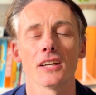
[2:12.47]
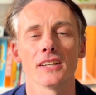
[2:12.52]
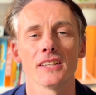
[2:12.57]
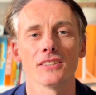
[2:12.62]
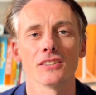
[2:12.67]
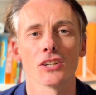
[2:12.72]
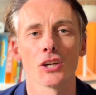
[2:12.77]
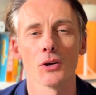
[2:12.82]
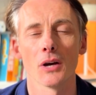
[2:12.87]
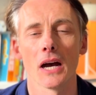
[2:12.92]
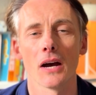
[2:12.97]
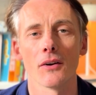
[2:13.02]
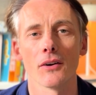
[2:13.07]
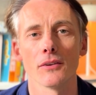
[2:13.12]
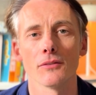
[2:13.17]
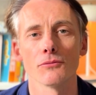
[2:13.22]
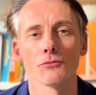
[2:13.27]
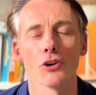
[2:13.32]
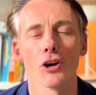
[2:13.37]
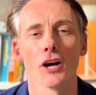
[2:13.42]
I need to go out
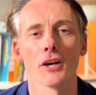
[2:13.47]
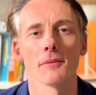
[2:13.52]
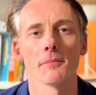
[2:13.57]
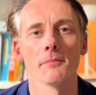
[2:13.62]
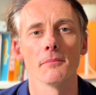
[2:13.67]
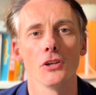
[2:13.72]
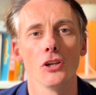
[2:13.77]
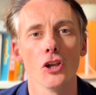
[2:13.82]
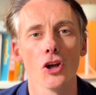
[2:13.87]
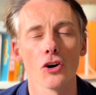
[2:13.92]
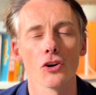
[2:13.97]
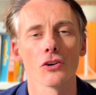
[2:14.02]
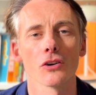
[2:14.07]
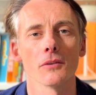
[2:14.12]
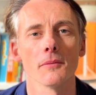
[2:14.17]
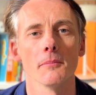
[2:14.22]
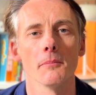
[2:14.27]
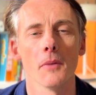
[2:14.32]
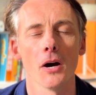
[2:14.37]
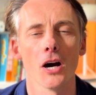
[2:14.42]
and ride long
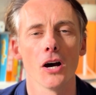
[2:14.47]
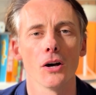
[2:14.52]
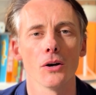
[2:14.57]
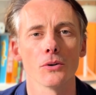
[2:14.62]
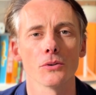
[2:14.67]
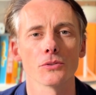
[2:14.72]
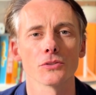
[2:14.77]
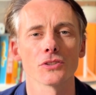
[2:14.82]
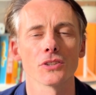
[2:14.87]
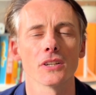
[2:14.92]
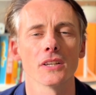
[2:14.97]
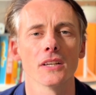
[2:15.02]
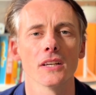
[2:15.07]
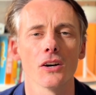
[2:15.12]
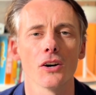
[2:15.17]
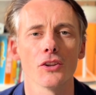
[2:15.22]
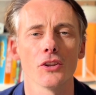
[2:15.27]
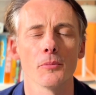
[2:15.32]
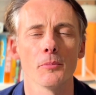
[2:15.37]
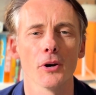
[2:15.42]
miles
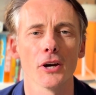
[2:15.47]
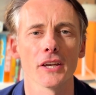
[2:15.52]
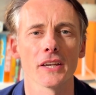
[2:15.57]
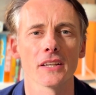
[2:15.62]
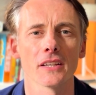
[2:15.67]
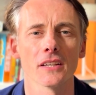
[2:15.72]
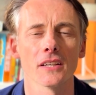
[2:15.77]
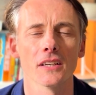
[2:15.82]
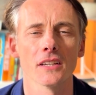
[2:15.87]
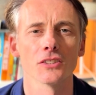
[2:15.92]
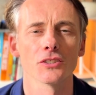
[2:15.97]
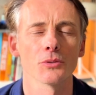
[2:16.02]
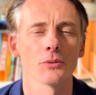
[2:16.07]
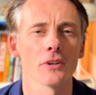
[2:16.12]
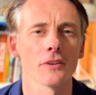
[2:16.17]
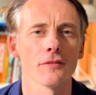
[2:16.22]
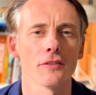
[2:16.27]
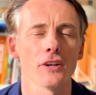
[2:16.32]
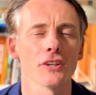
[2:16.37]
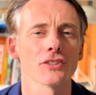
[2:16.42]
on the bike. So
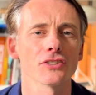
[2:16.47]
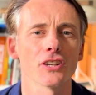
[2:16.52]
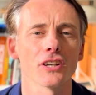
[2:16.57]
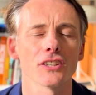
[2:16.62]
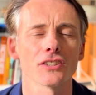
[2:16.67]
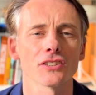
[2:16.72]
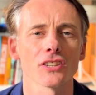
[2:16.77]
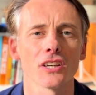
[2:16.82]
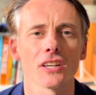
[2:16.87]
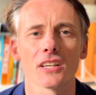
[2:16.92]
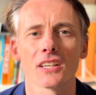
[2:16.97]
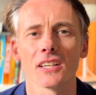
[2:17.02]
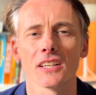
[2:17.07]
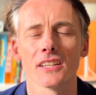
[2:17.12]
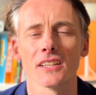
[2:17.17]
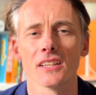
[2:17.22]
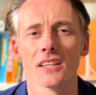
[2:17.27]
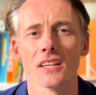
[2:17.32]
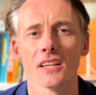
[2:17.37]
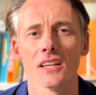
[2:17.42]
when I first started cycling,